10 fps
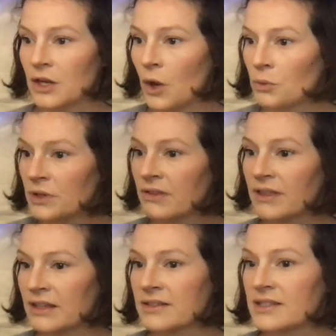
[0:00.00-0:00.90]
the only
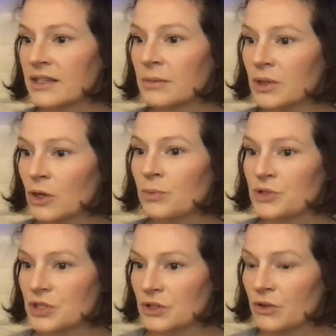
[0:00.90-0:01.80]
thing that's going to be open
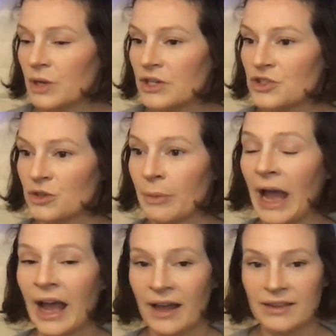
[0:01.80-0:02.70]
to you is your
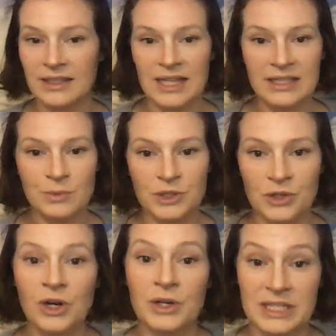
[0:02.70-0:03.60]
path. And that's what you're
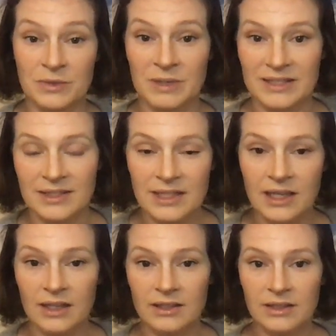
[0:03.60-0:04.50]
going to be
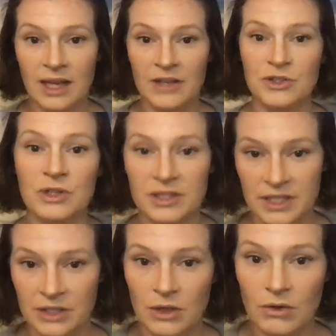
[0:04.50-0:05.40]
seeing as you
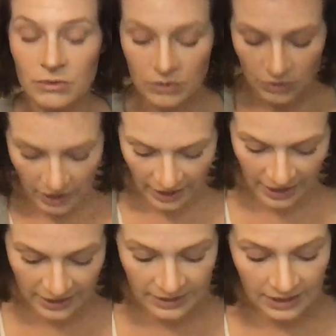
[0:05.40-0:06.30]
continue.
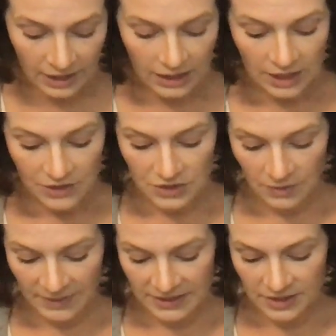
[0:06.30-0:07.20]
Okay? So,
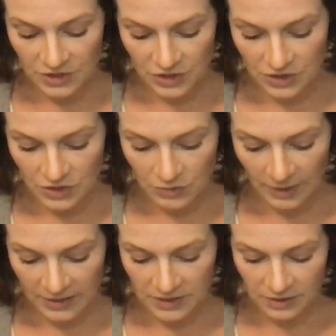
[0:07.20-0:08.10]
messages to
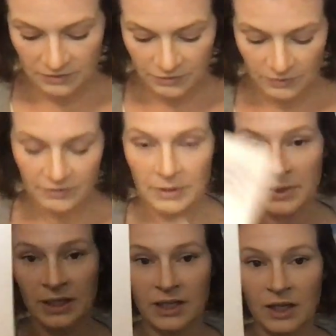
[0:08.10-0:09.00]
masculine from
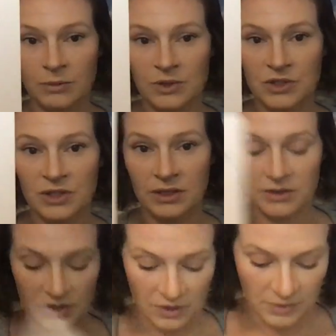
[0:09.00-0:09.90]
feminine. I wish
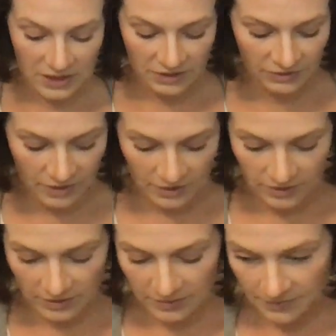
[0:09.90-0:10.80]
things could be different.